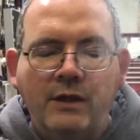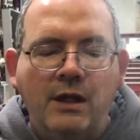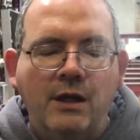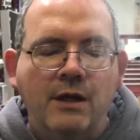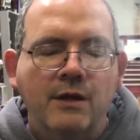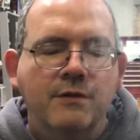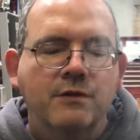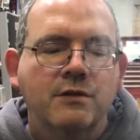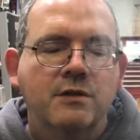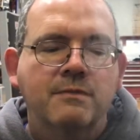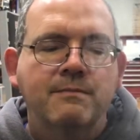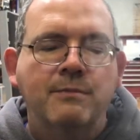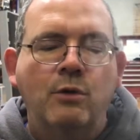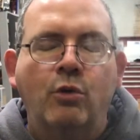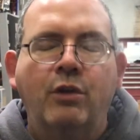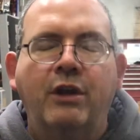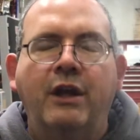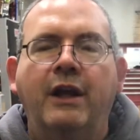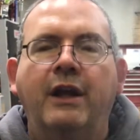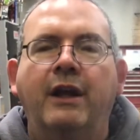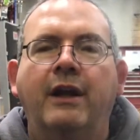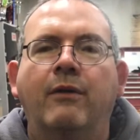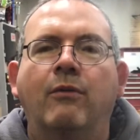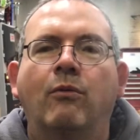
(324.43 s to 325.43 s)

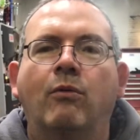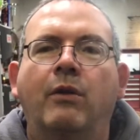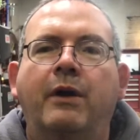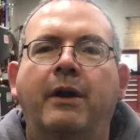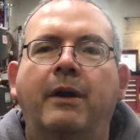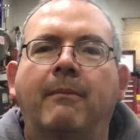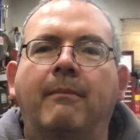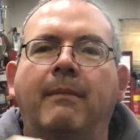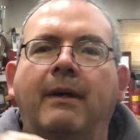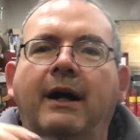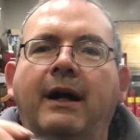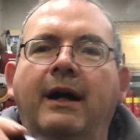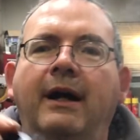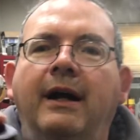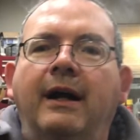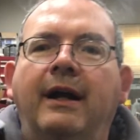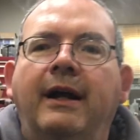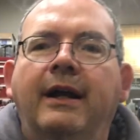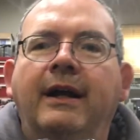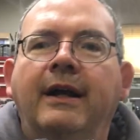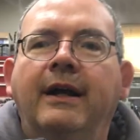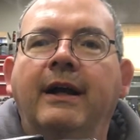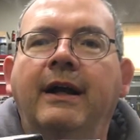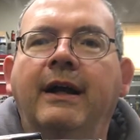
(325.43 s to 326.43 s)
Smoking one of my
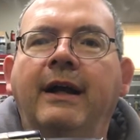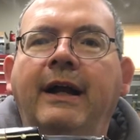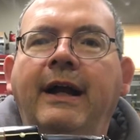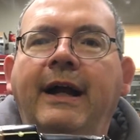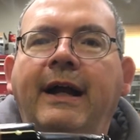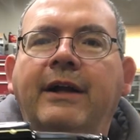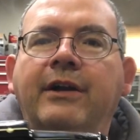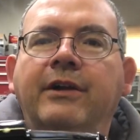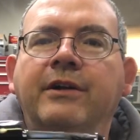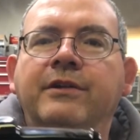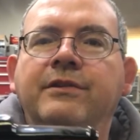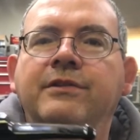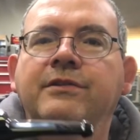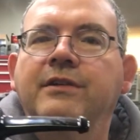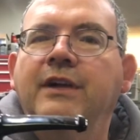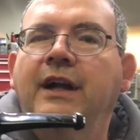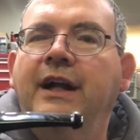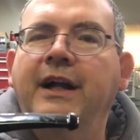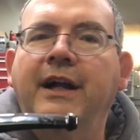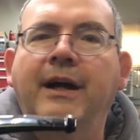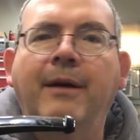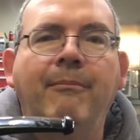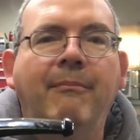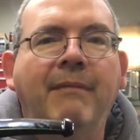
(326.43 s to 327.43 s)
Hackerts. I
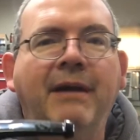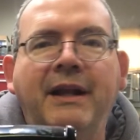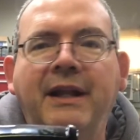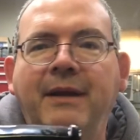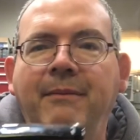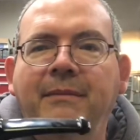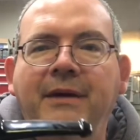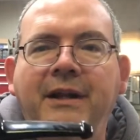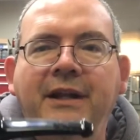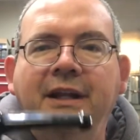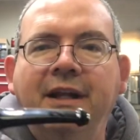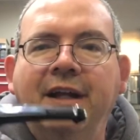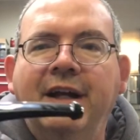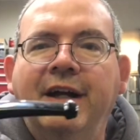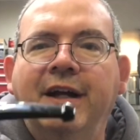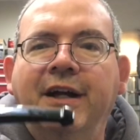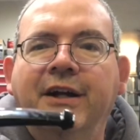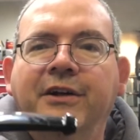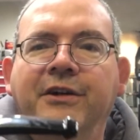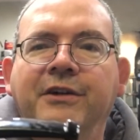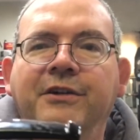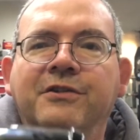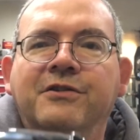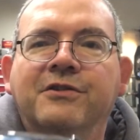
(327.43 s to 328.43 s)
got many, many
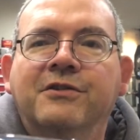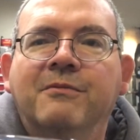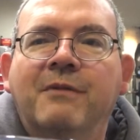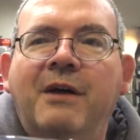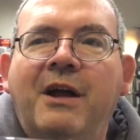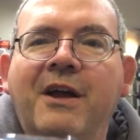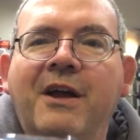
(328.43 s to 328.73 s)
Hackerts.